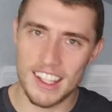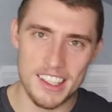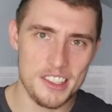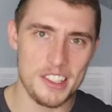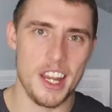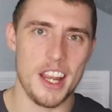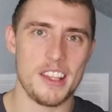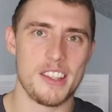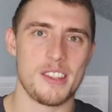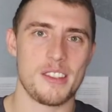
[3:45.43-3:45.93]

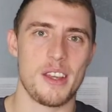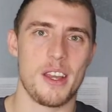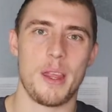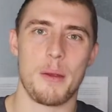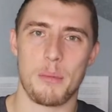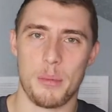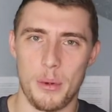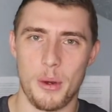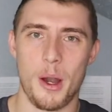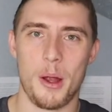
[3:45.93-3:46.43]
Chances are they
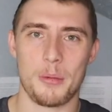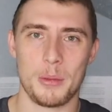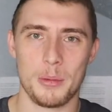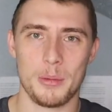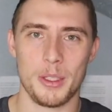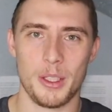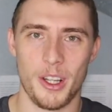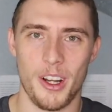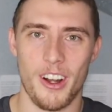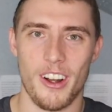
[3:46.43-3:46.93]

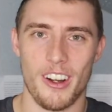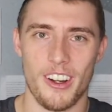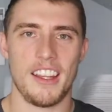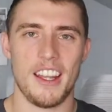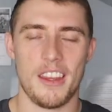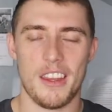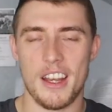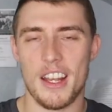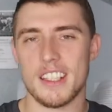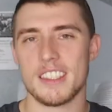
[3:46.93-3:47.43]
probably aren't.
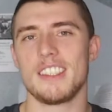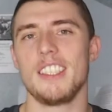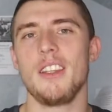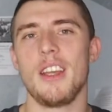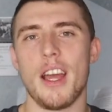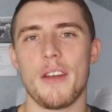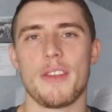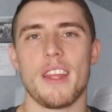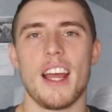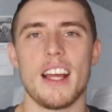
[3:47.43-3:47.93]
Now, the next thing
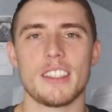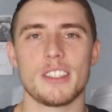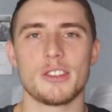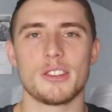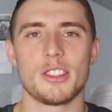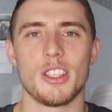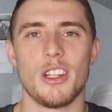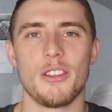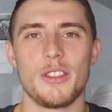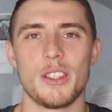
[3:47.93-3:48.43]
you have to ask
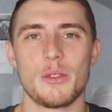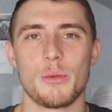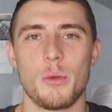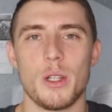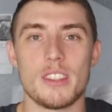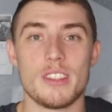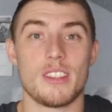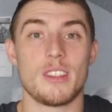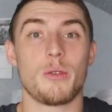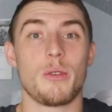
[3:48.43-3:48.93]
yourself is,
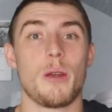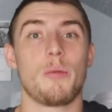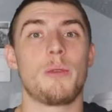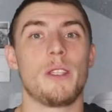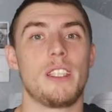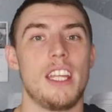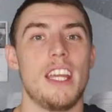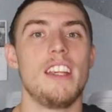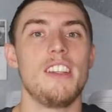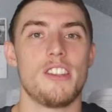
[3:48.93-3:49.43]
what's their
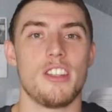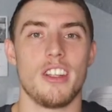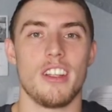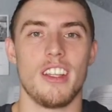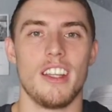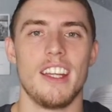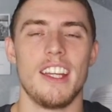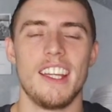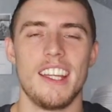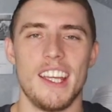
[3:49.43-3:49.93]

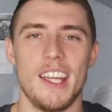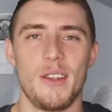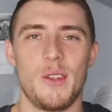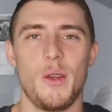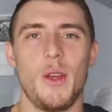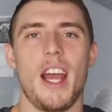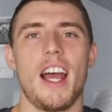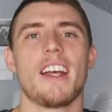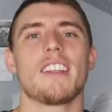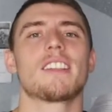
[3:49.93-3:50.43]
reputation? If
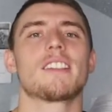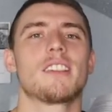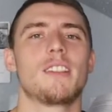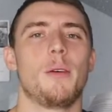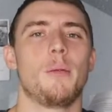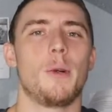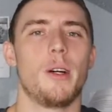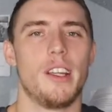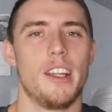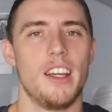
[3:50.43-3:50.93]
you ask
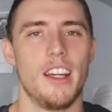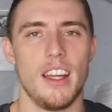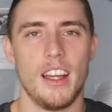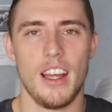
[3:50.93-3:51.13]
someone,